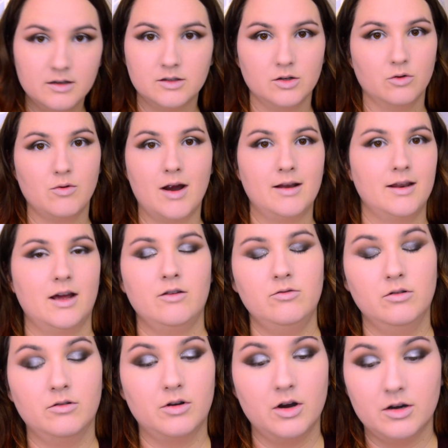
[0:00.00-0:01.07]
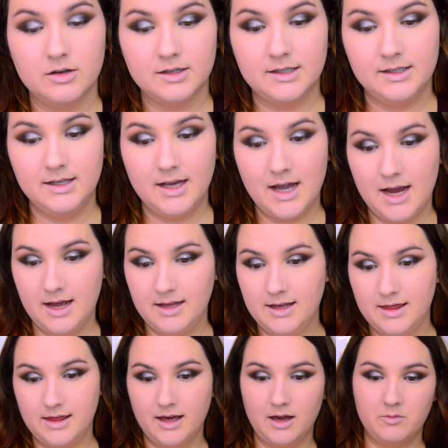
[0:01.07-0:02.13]
So right now you're gonna see
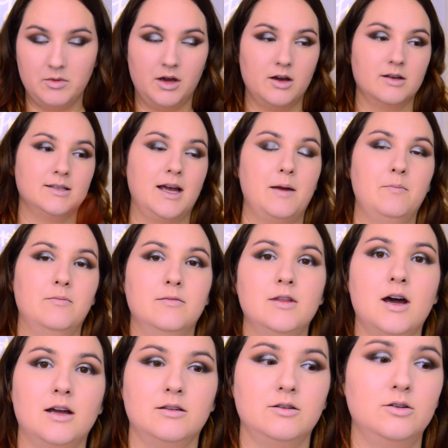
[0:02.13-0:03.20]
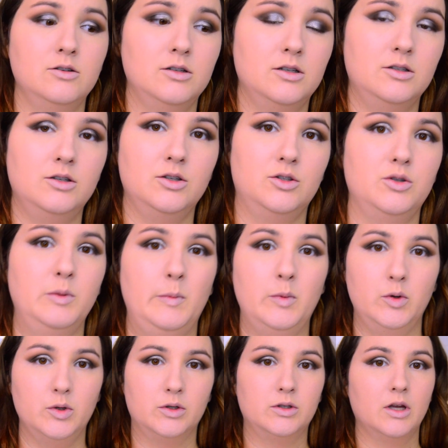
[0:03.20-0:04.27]
anything because I'm not good to
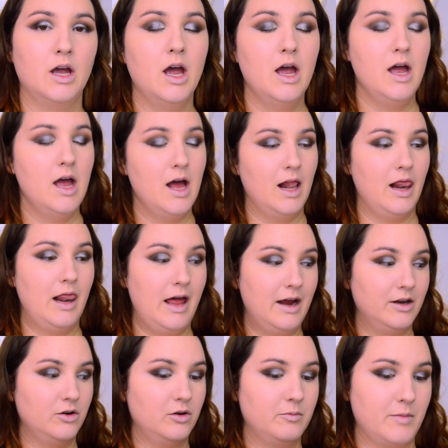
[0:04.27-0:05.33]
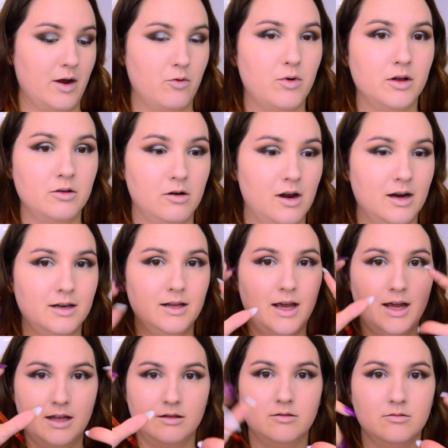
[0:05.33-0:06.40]
put liner in my waterline
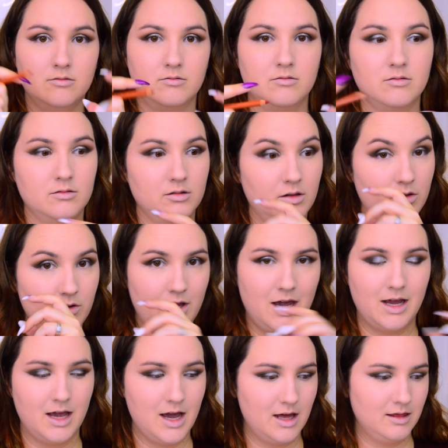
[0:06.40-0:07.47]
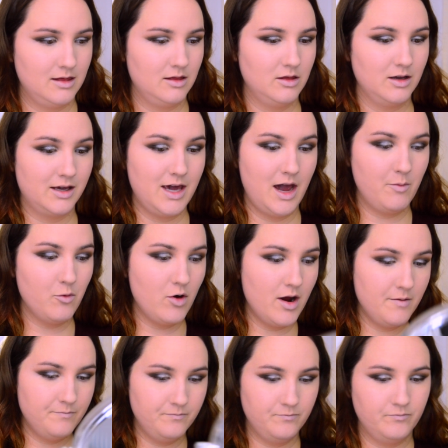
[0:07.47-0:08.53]
and looking at the
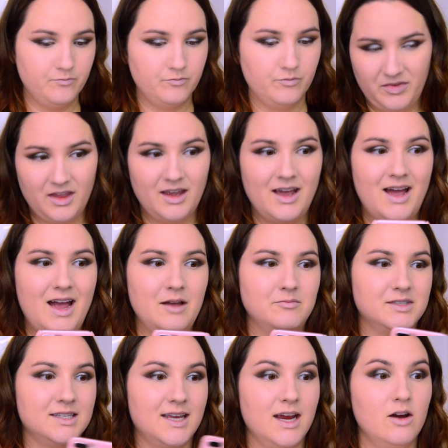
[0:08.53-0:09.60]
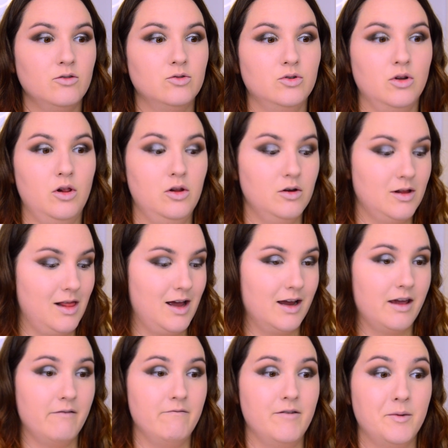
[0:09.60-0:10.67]
camera. I'm scared to look
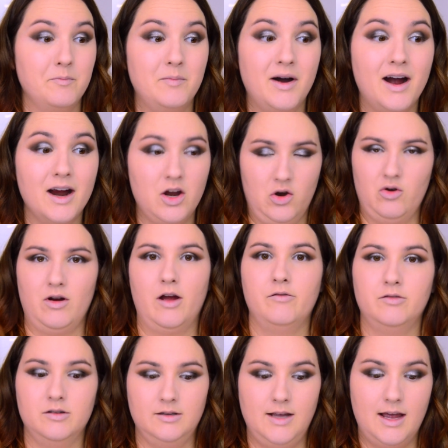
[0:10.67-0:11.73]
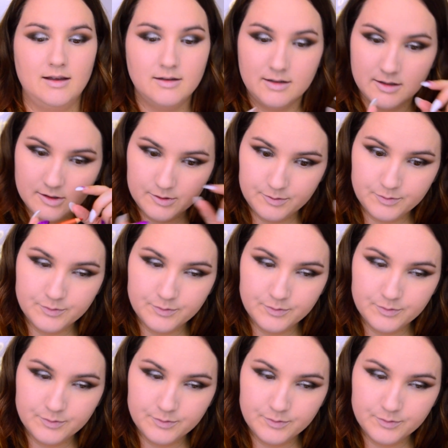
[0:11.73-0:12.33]
like a vampire after that.